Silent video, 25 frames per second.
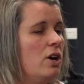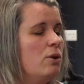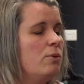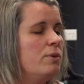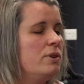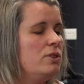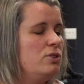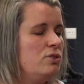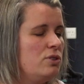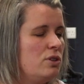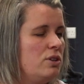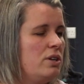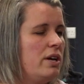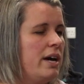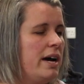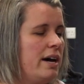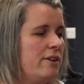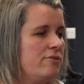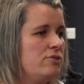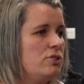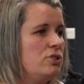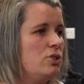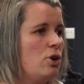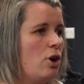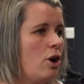We do
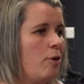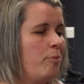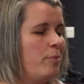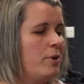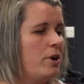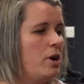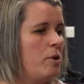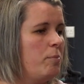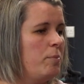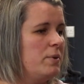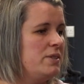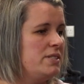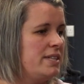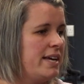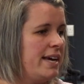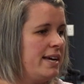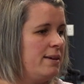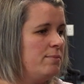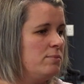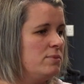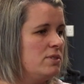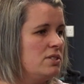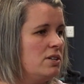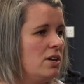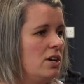have to top it up at
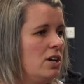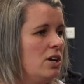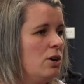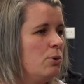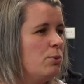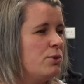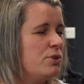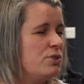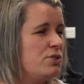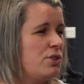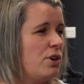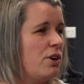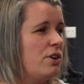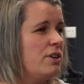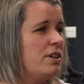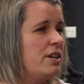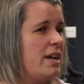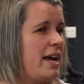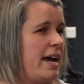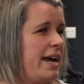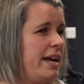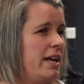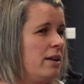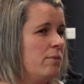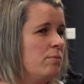times with certain
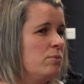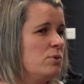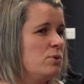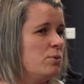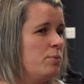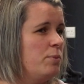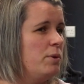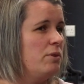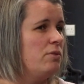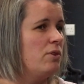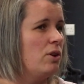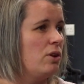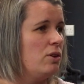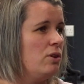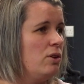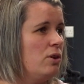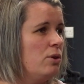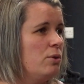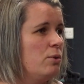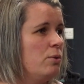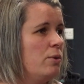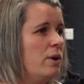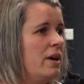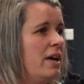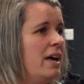items when we run
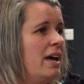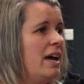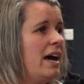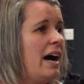low,